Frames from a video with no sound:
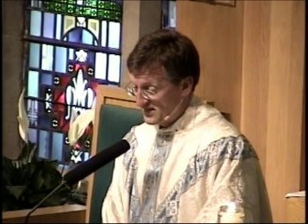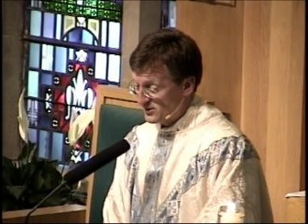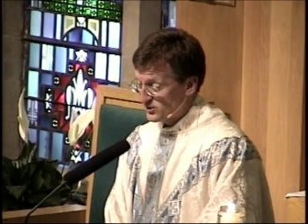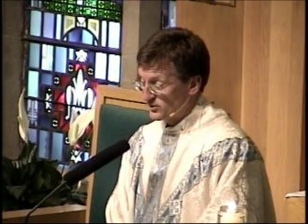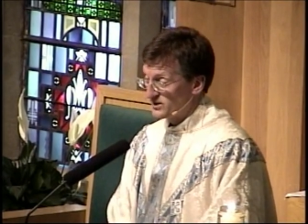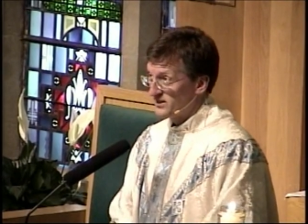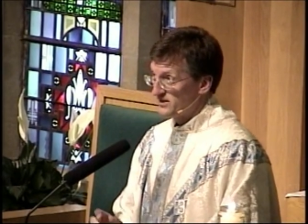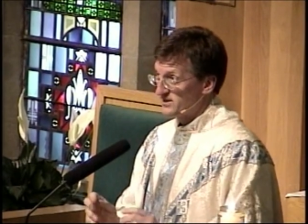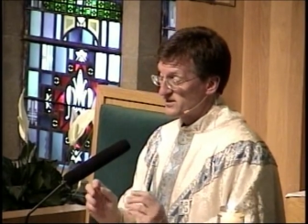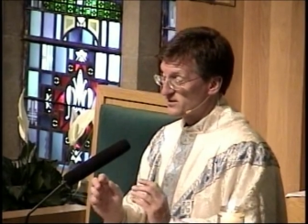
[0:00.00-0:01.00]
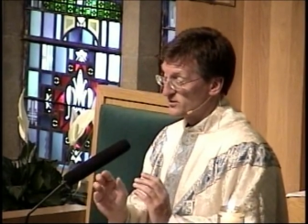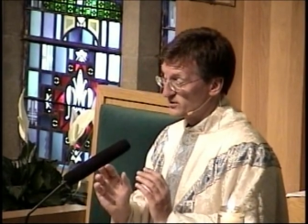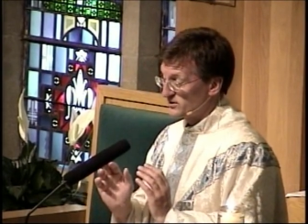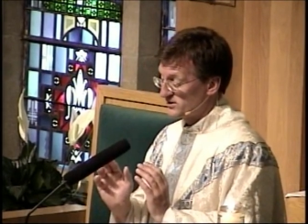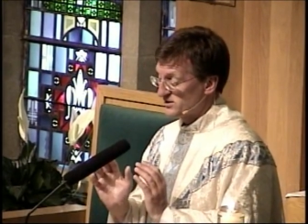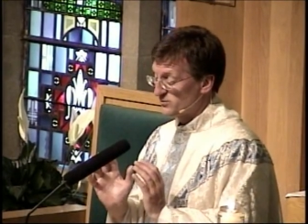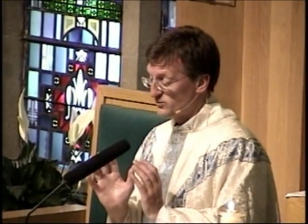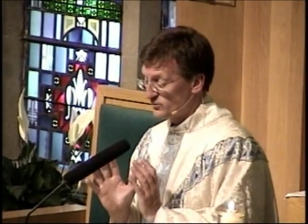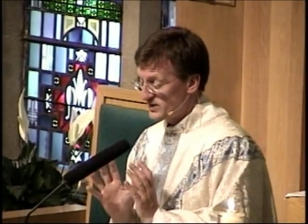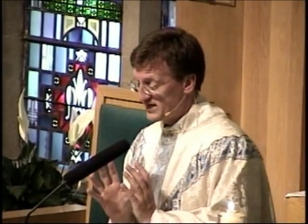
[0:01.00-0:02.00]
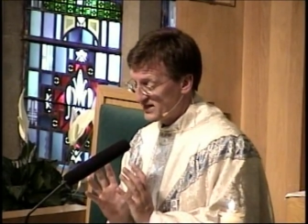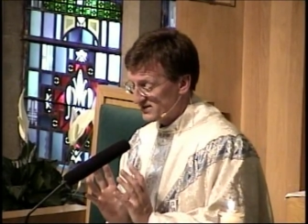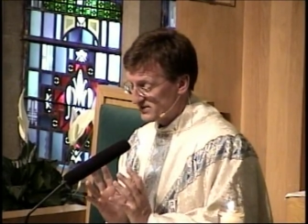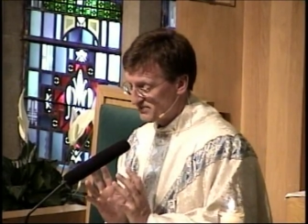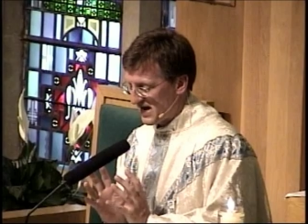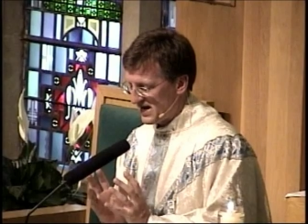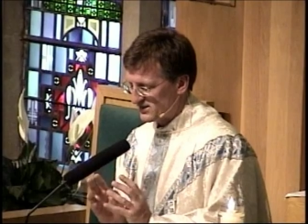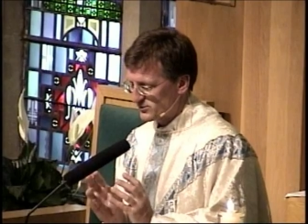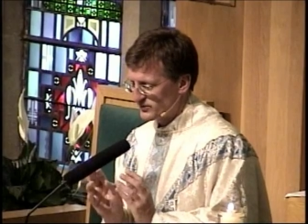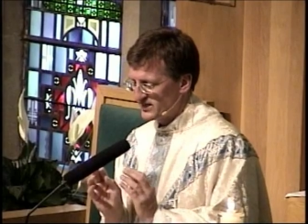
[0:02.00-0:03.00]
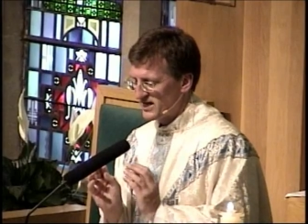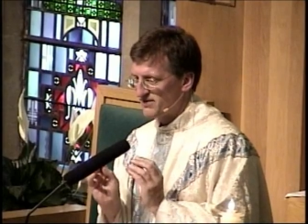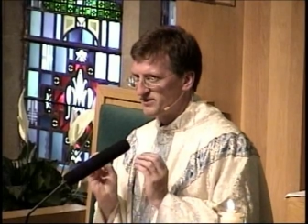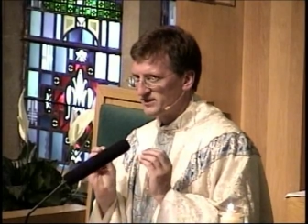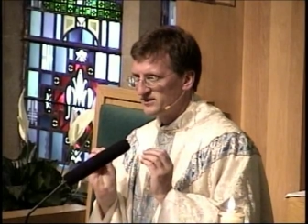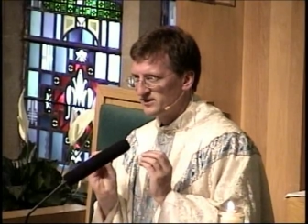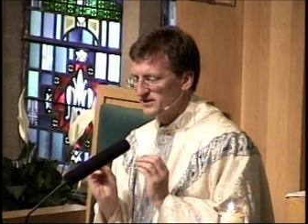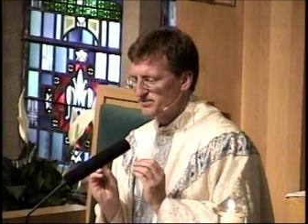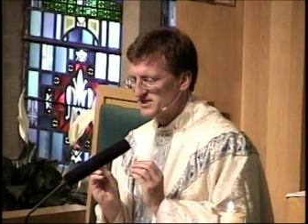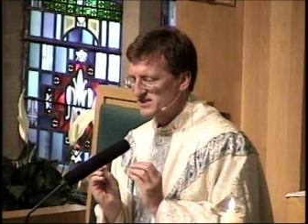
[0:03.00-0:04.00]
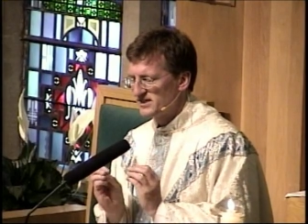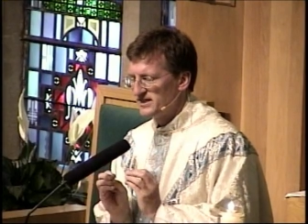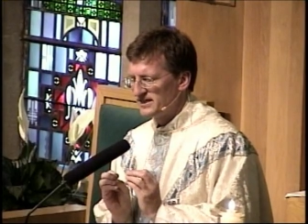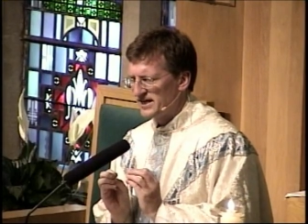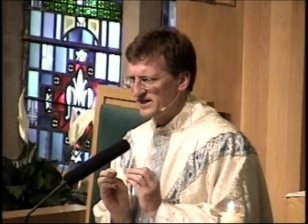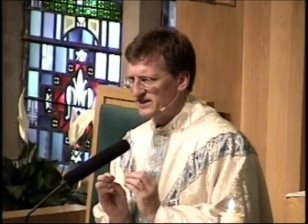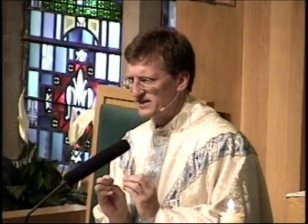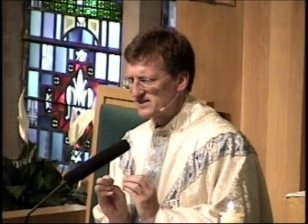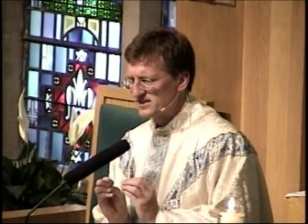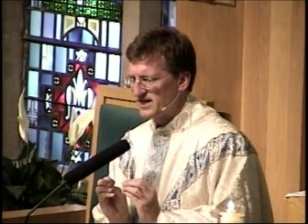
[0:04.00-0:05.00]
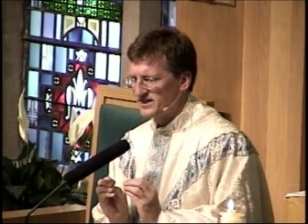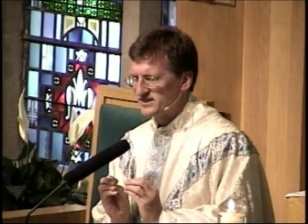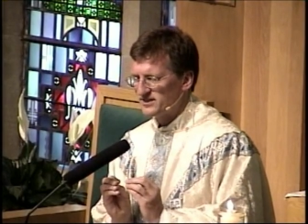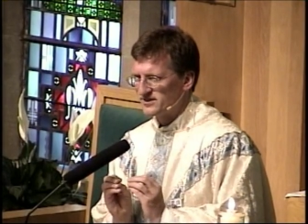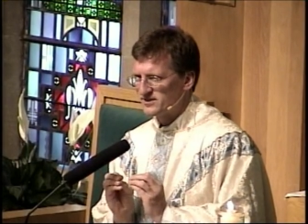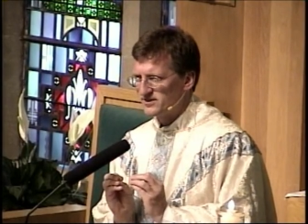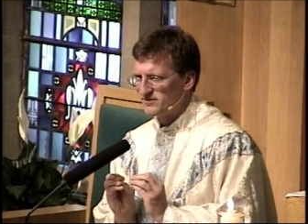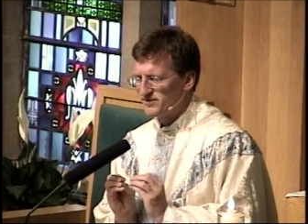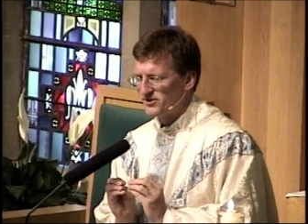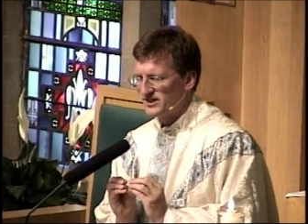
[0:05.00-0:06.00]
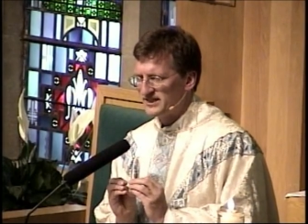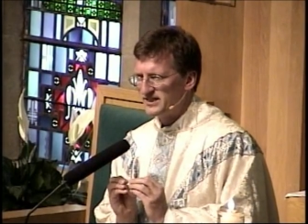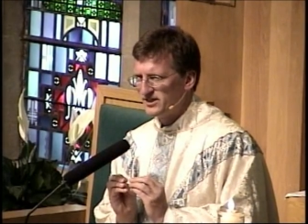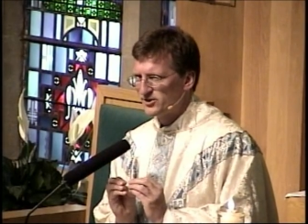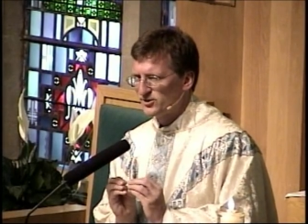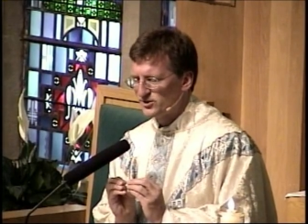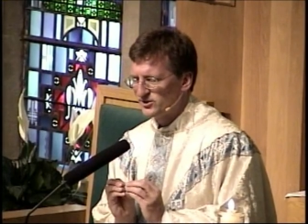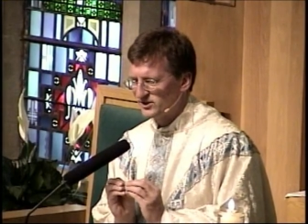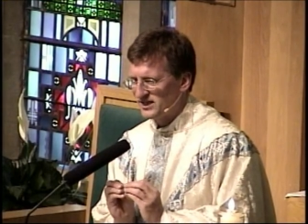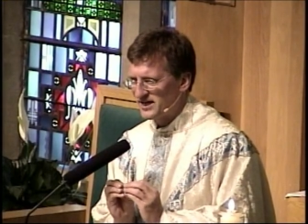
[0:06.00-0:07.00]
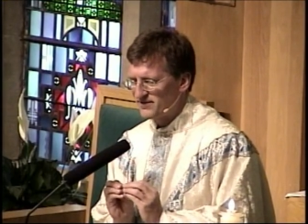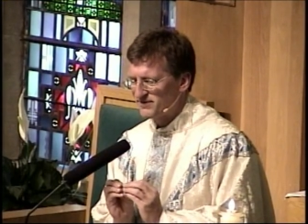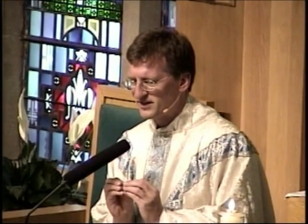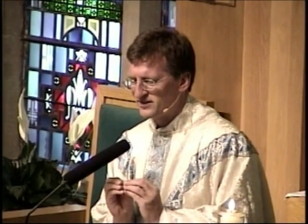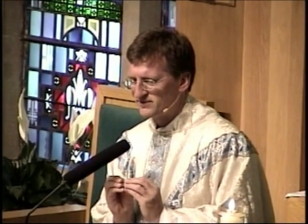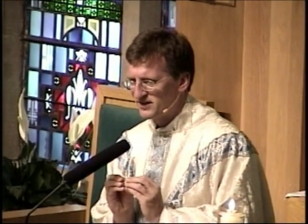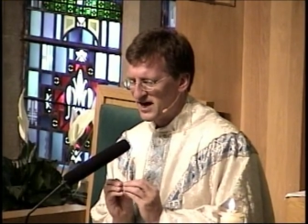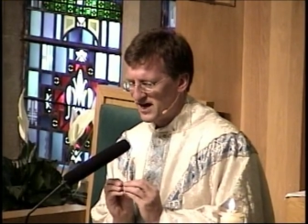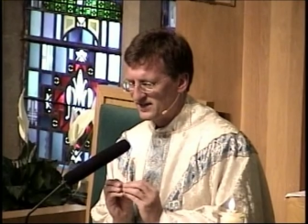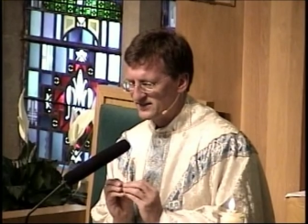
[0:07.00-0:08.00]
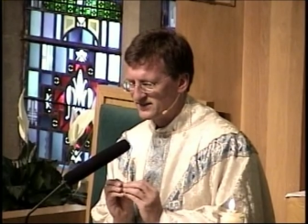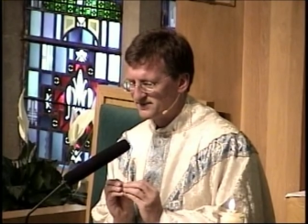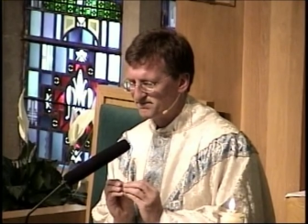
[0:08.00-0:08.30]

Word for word: So, in this, this weekend's Mass, we have a glimpse, an insight into the very inner life of God.